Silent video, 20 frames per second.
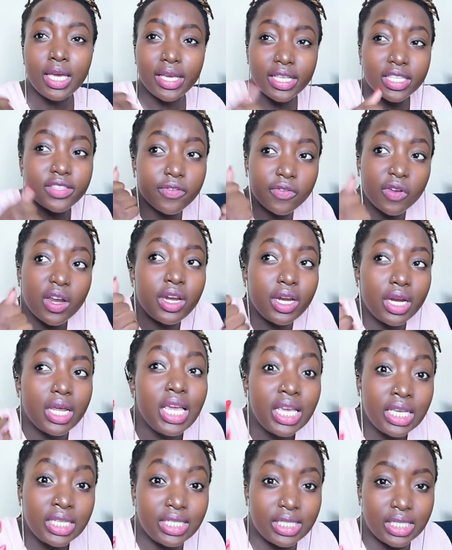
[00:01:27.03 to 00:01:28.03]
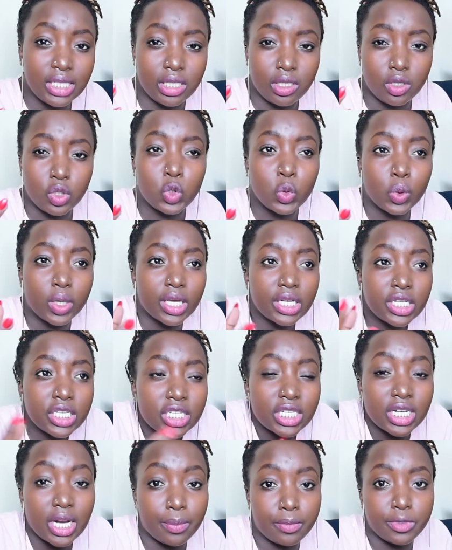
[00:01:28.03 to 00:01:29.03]
It's very easy to get
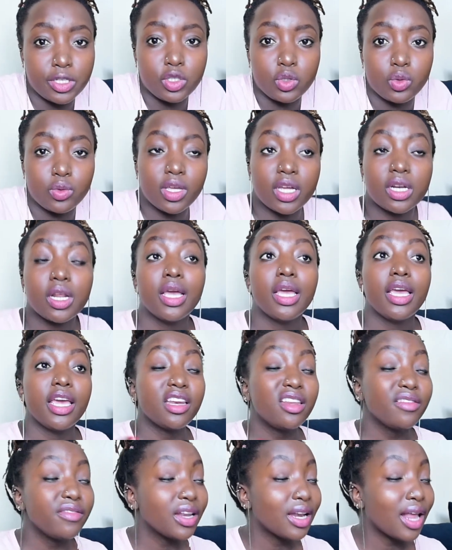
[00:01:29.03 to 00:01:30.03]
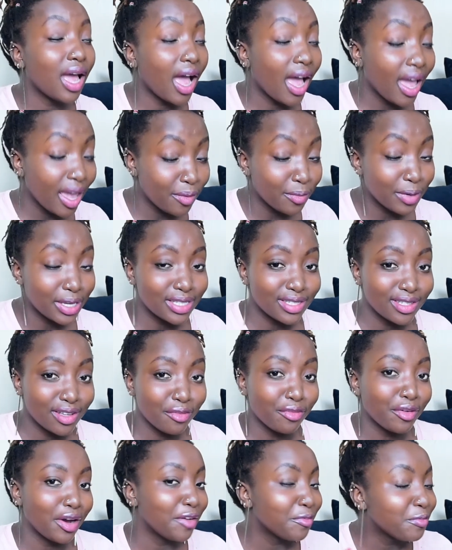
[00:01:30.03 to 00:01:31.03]
trapped into that, and even I
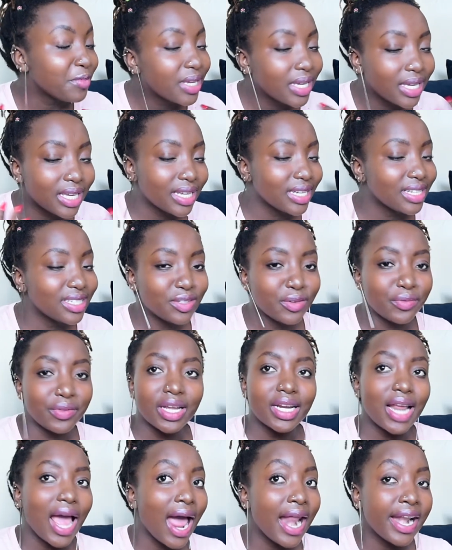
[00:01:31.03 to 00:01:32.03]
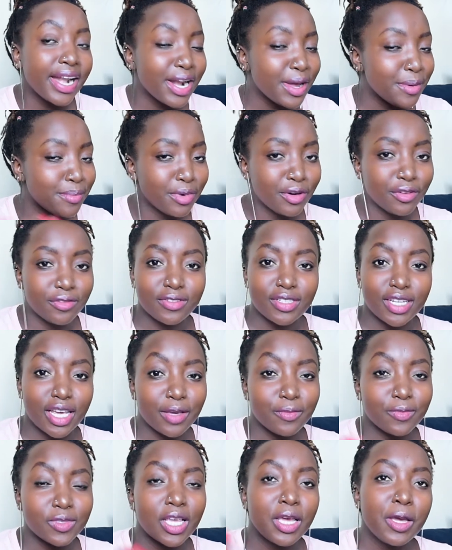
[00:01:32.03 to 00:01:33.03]
myself have been guilty of that a number of
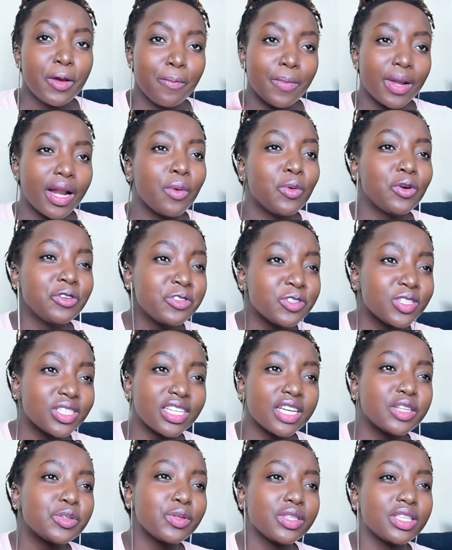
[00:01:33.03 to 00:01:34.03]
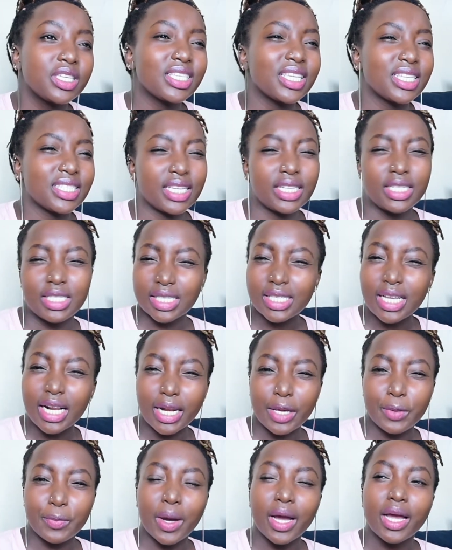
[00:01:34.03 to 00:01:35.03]
times. But I want to start with this as a
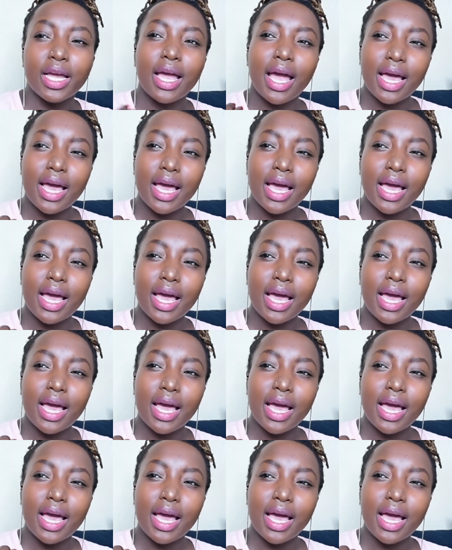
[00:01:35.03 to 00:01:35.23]
disclaimer.